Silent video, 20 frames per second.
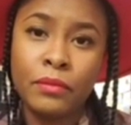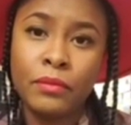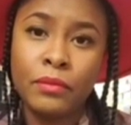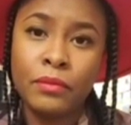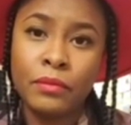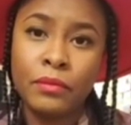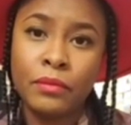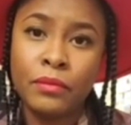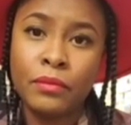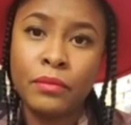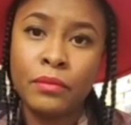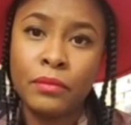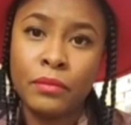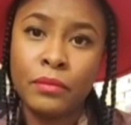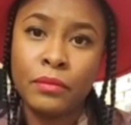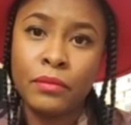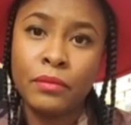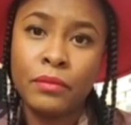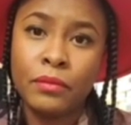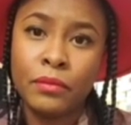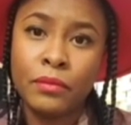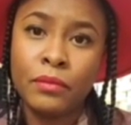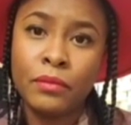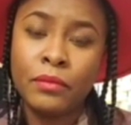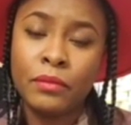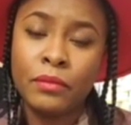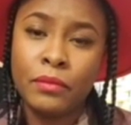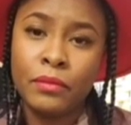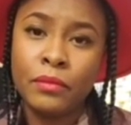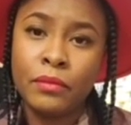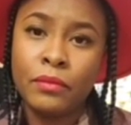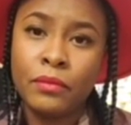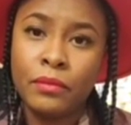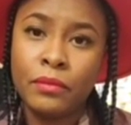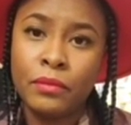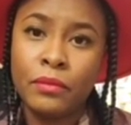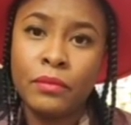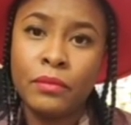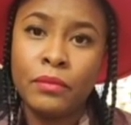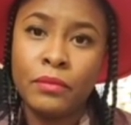
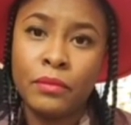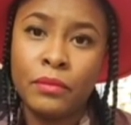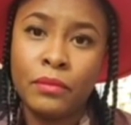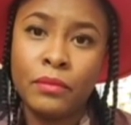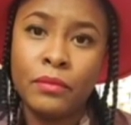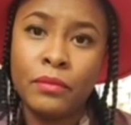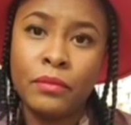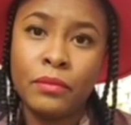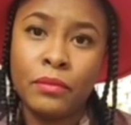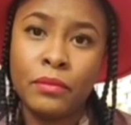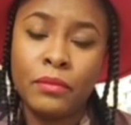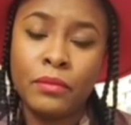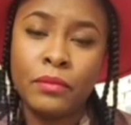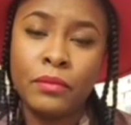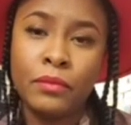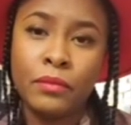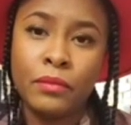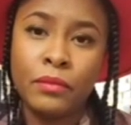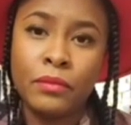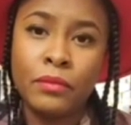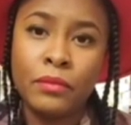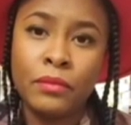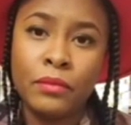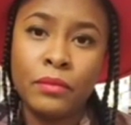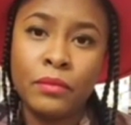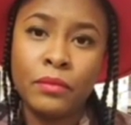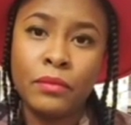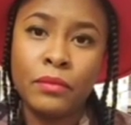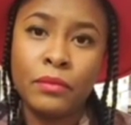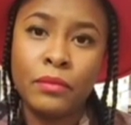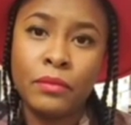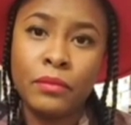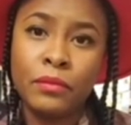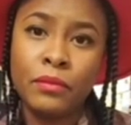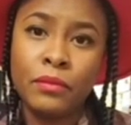The person shown says nothing.